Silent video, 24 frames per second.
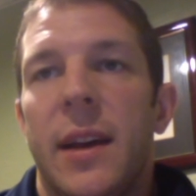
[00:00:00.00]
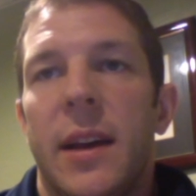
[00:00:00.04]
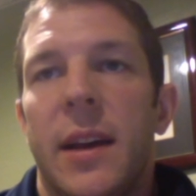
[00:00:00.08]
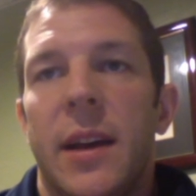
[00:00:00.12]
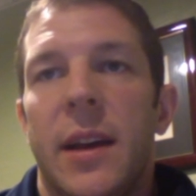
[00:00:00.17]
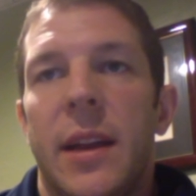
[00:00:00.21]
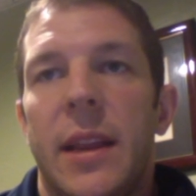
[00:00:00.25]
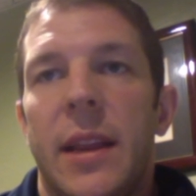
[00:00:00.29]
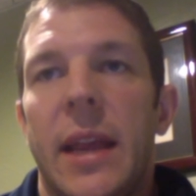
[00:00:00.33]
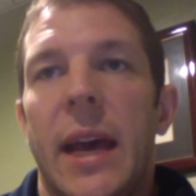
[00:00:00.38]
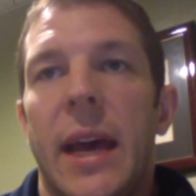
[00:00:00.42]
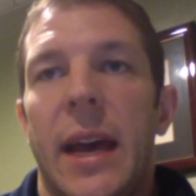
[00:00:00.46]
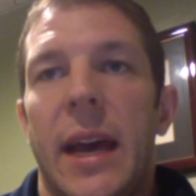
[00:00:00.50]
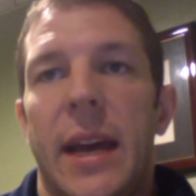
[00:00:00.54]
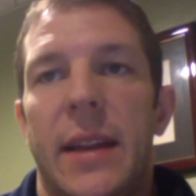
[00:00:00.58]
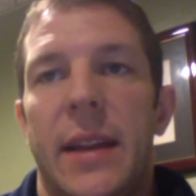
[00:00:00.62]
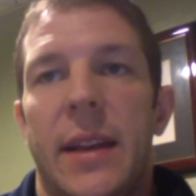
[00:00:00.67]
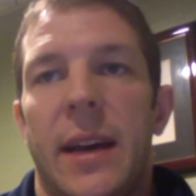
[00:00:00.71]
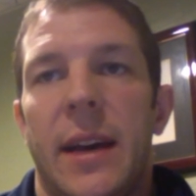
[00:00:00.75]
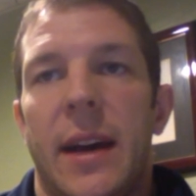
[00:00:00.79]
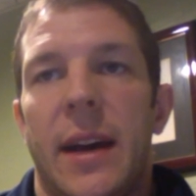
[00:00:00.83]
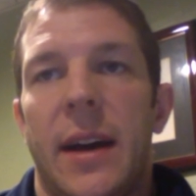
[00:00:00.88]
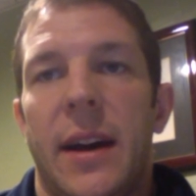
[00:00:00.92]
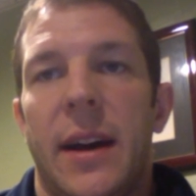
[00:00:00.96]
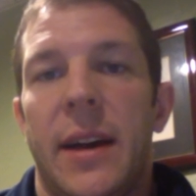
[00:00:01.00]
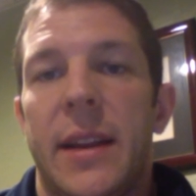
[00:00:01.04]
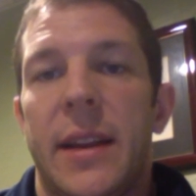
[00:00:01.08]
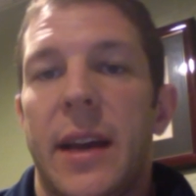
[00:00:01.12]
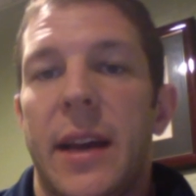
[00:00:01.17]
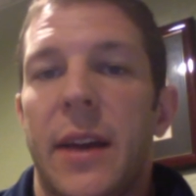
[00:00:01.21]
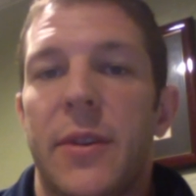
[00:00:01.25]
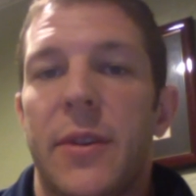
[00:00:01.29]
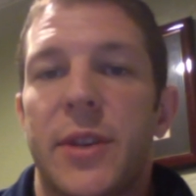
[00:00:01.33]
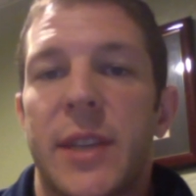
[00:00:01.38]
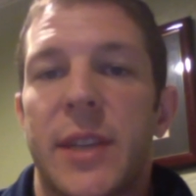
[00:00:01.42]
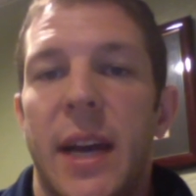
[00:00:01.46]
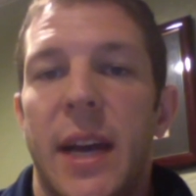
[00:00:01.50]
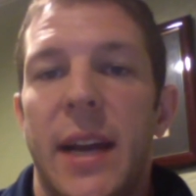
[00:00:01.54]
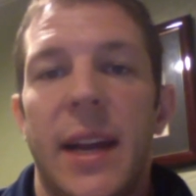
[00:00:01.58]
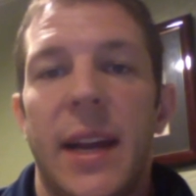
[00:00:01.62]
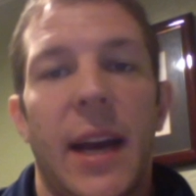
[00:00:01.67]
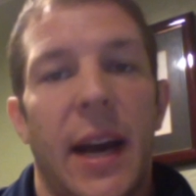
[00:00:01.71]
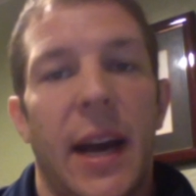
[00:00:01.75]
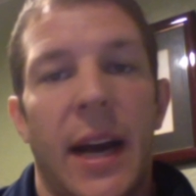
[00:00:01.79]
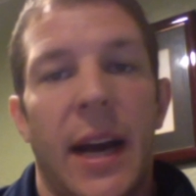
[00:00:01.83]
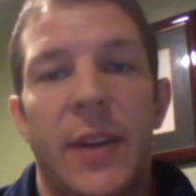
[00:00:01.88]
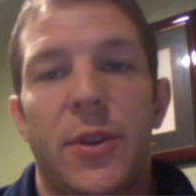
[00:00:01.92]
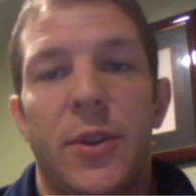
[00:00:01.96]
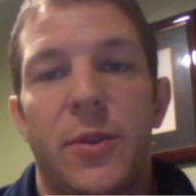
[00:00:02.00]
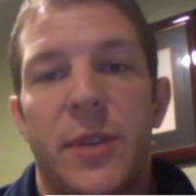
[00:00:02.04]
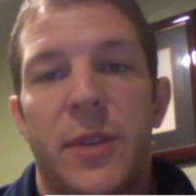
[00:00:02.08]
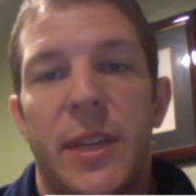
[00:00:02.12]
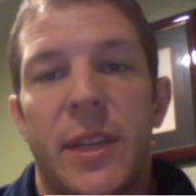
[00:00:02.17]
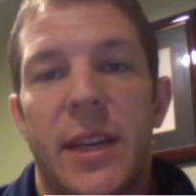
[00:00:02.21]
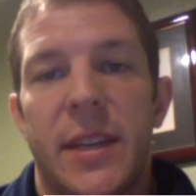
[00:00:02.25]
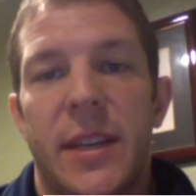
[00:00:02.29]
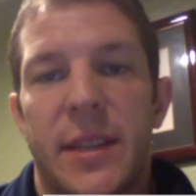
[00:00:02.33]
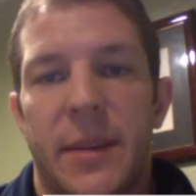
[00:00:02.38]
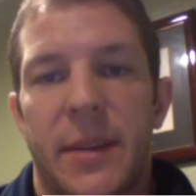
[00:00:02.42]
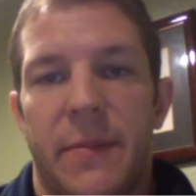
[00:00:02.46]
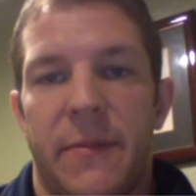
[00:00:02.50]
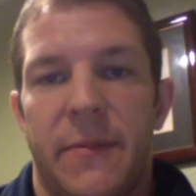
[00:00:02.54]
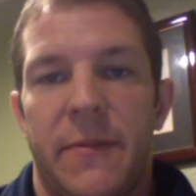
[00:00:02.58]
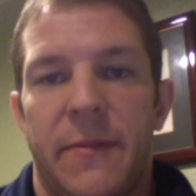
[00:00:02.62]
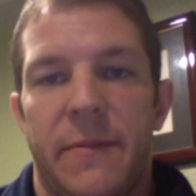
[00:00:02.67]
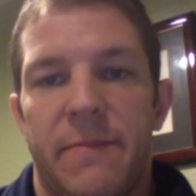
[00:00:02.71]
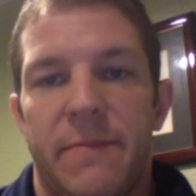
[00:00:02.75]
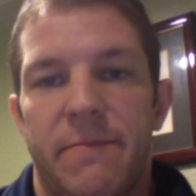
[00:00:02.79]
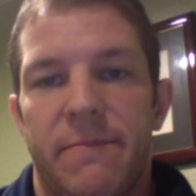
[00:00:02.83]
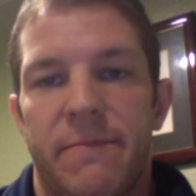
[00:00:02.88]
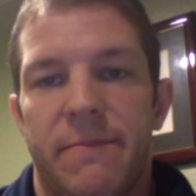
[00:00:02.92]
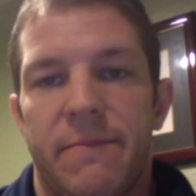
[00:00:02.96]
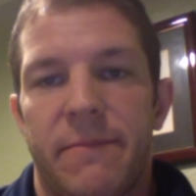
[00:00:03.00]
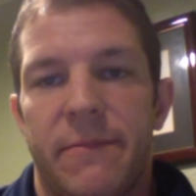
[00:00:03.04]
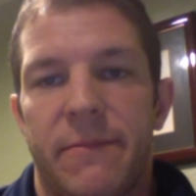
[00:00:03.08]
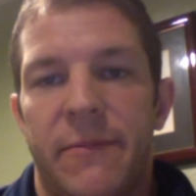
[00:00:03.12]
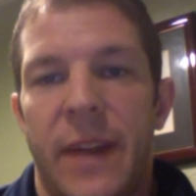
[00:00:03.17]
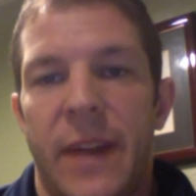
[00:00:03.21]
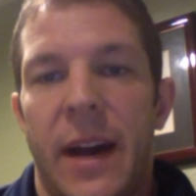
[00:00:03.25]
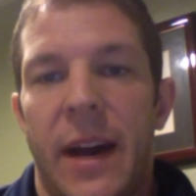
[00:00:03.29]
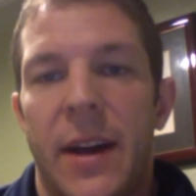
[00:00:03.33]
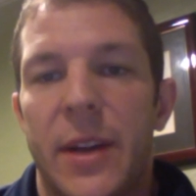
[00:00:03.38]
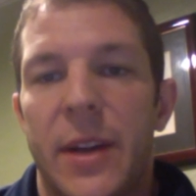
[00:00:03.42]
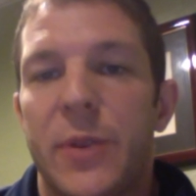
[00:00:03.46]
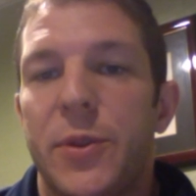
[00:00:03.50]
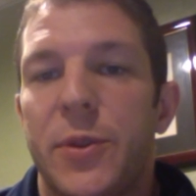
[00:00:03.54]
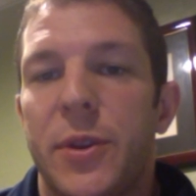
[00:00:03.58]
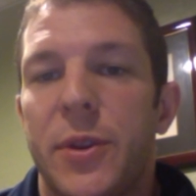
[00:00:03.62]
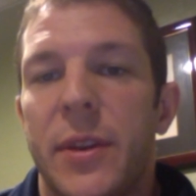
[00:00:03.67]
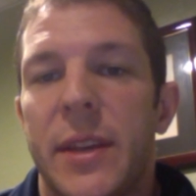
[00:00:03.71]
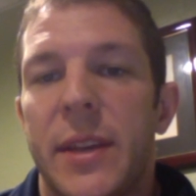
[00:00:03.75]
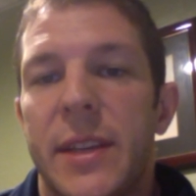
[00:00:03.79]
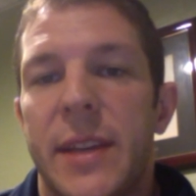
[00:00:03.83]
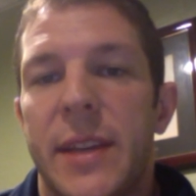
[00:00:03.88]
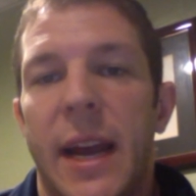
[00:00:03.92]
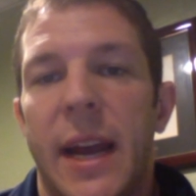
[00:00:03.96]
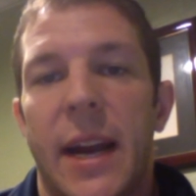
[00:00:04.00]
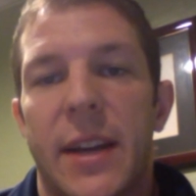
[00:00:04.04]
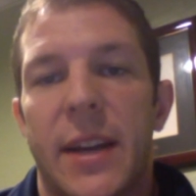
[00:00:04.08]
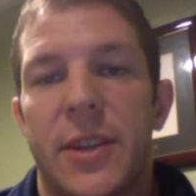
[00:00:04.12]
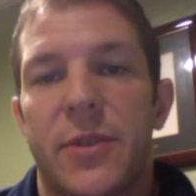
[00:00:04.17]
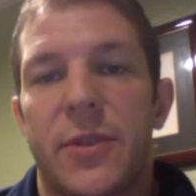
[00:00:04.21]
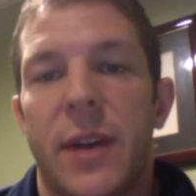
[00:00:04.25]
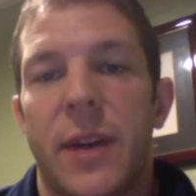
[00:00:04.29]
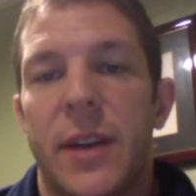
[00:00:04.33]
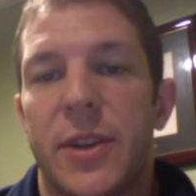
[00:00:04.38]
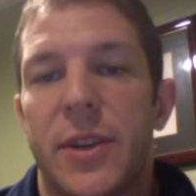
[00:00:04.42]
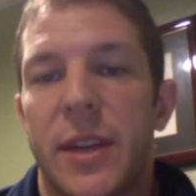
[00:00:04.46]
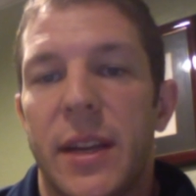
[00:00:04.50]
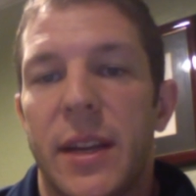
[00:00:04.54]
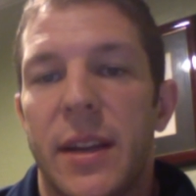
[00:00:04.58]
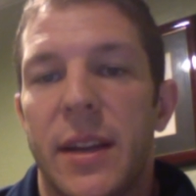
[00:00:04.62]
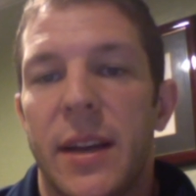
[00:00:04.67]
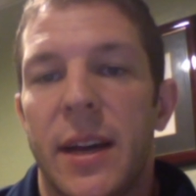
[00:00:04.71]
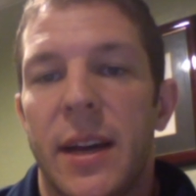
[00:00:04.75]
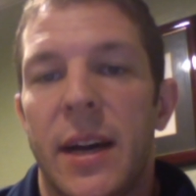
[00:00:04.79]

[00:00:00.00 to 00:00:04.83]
Then on the other side, yeah, I do see some value to the static stretching.